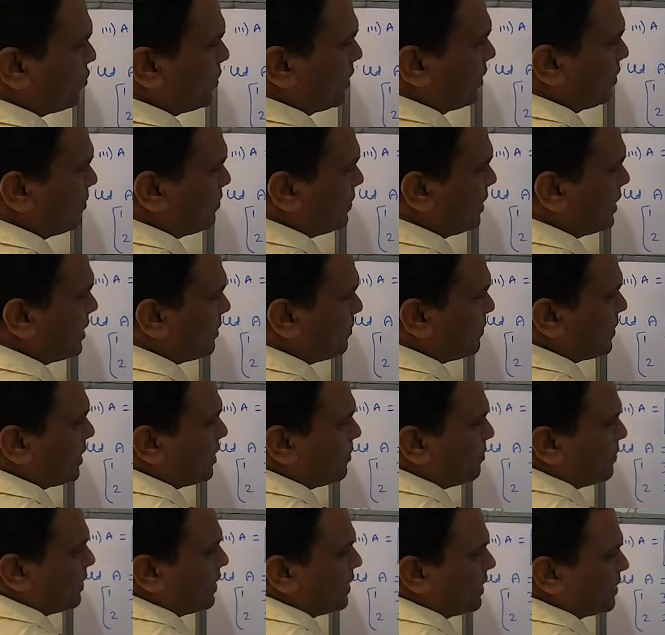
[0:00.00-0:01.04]
1
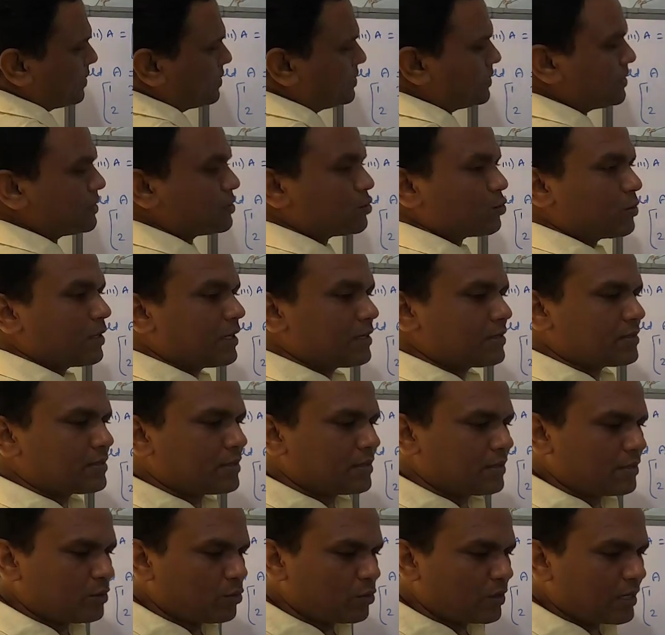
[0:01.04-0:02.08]
multiplied by A. See students,
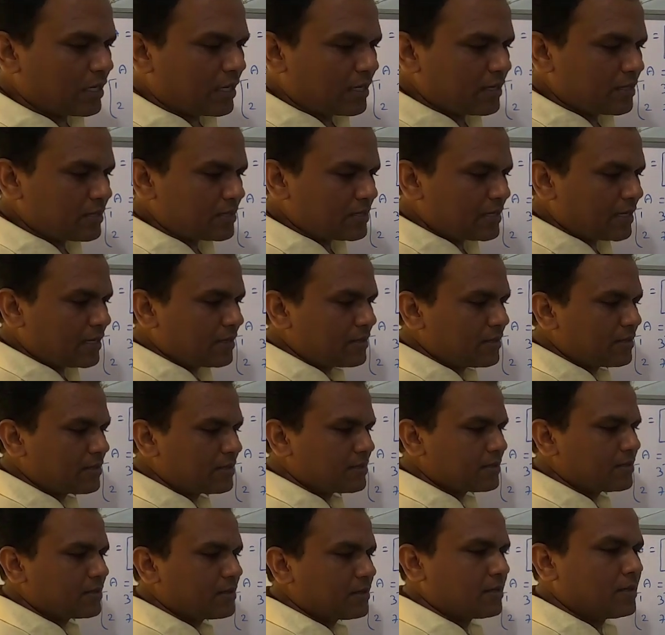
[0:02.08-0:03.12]
you can understand
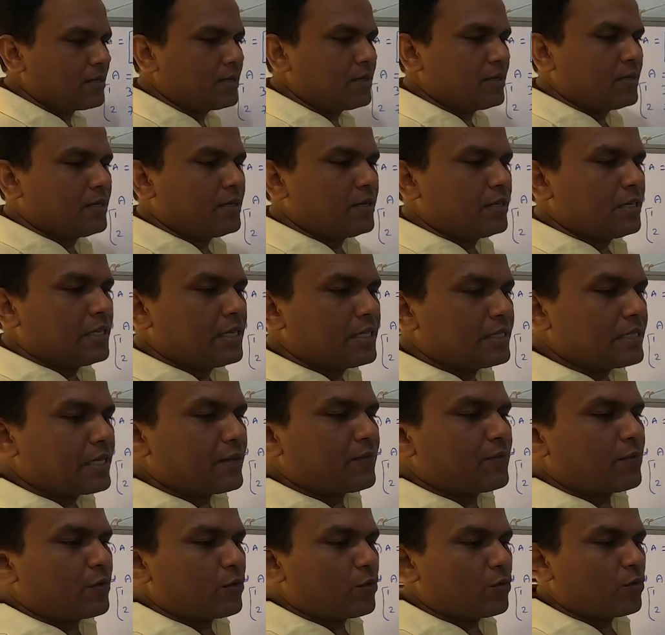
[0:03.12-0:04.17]
this. See,
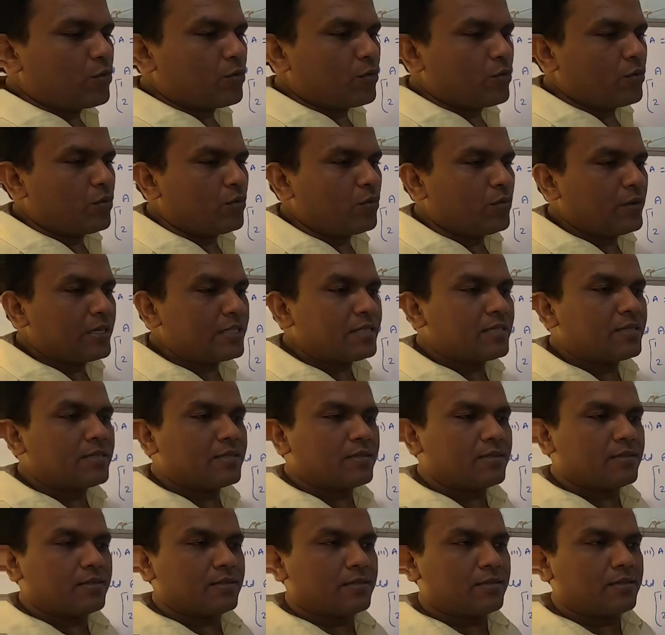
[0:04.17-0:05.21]
if you wish,
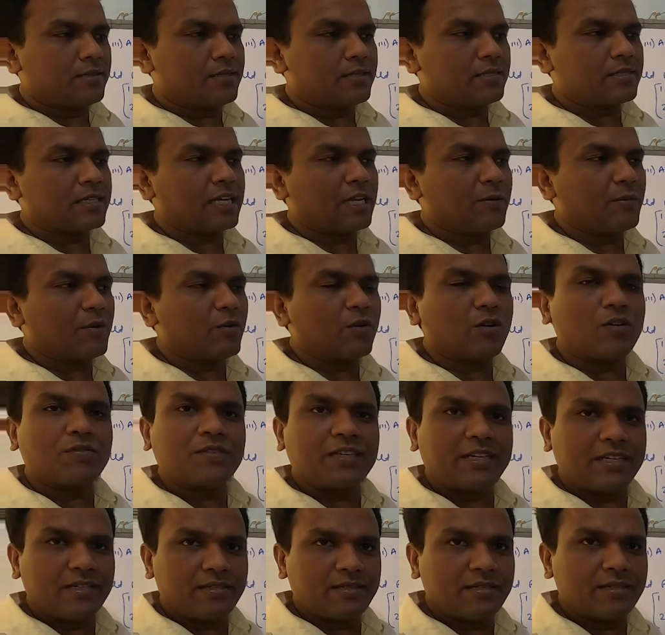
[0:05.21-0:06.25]
this can be one of
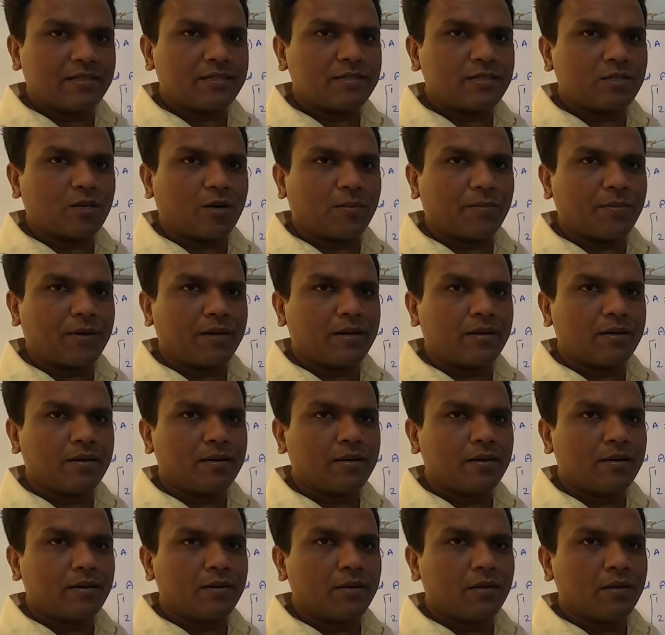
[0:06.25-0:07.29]
the easiest topic.
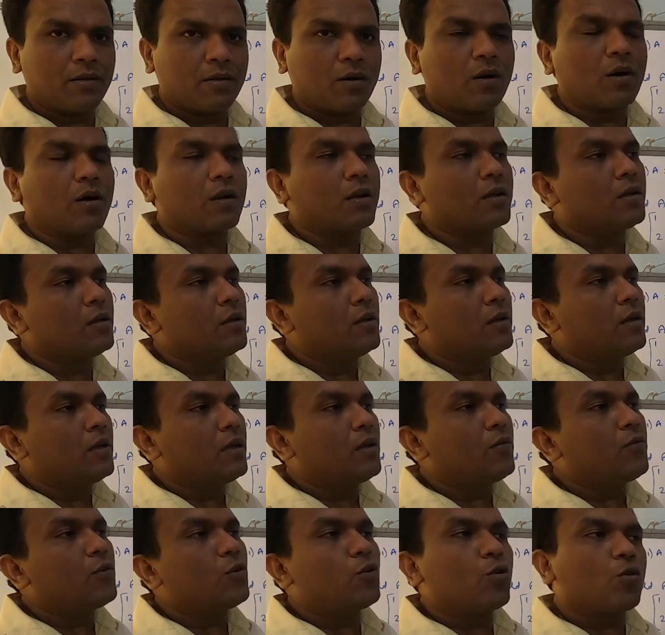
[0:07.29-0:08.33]
Or
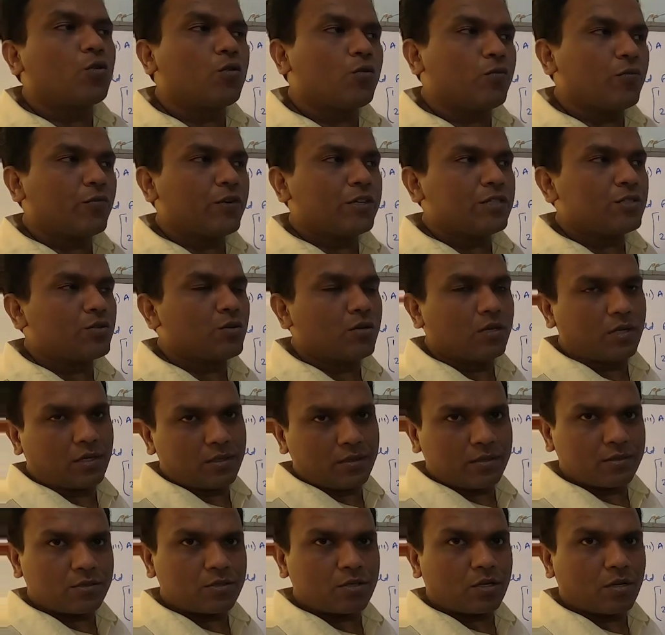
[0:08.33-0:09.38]
if you don't wish to
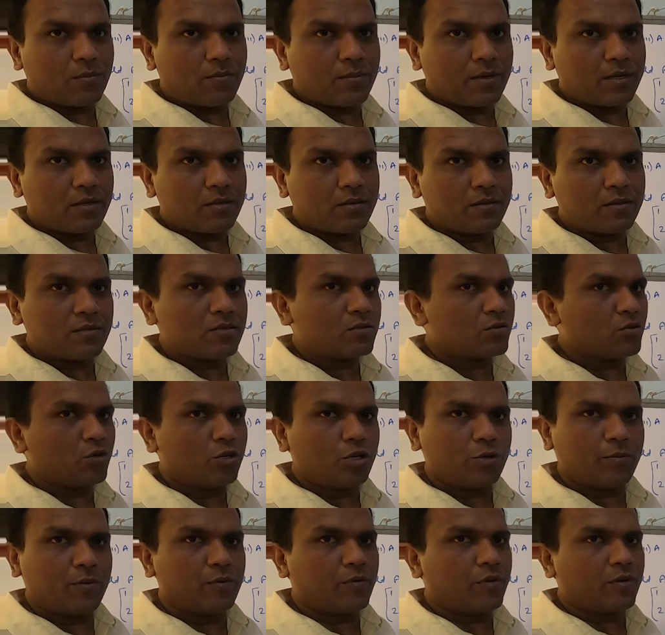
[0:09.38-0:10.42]
learn this topic, this is
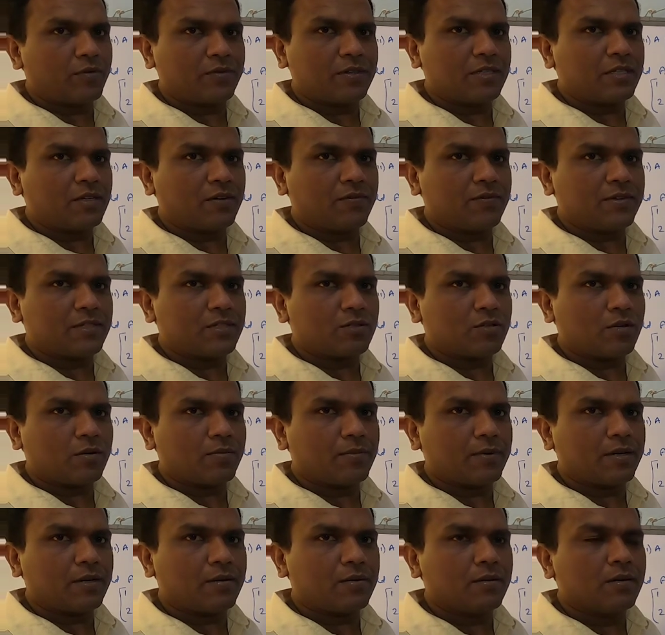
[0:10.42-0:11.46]
going to be one of the toughest
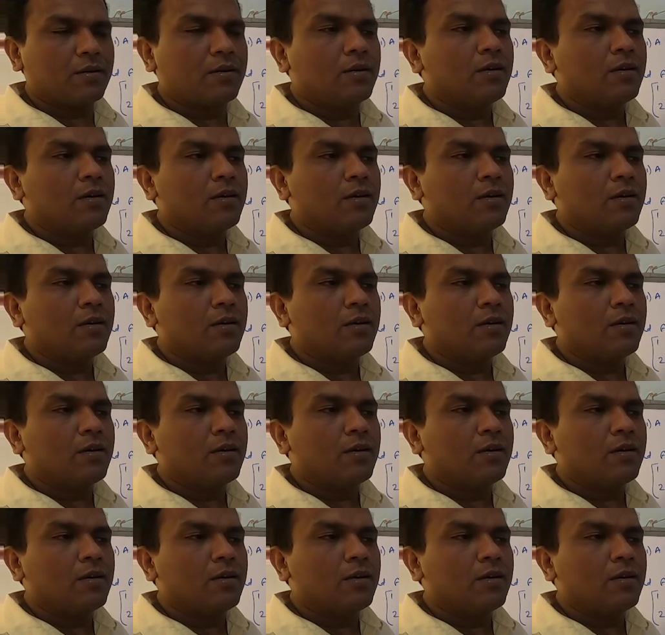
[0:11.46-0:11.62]
topic.